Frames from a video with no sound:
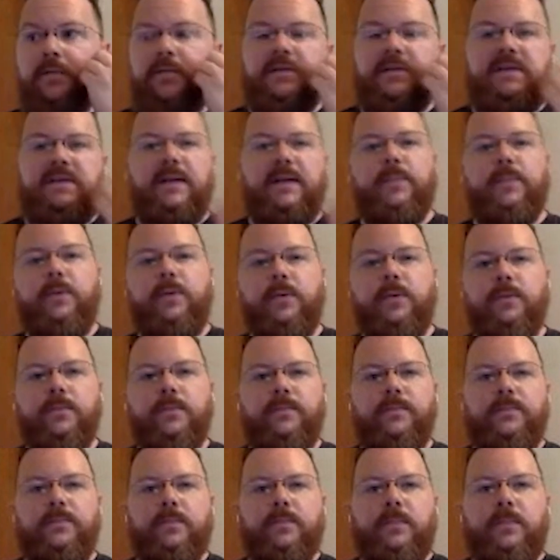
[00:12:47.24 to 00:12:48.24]
For example,
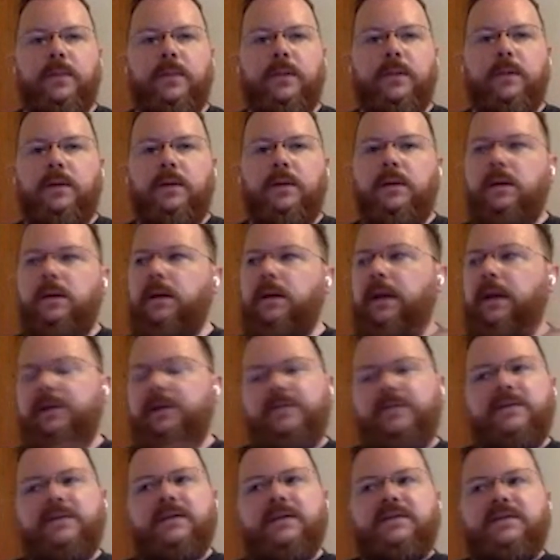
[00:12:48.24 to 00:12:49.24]

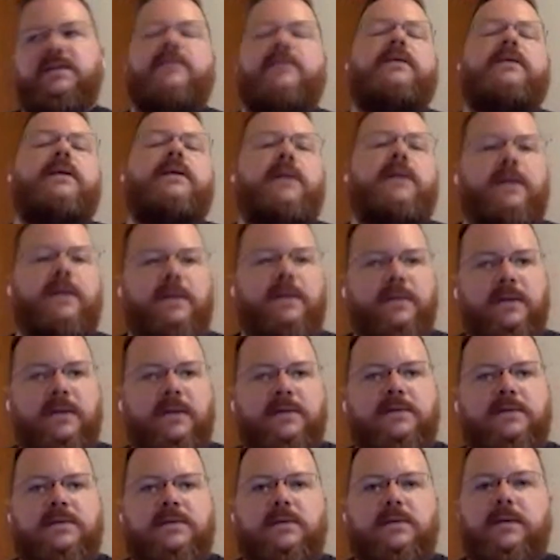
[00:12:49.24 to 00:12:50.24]
if it did something like this,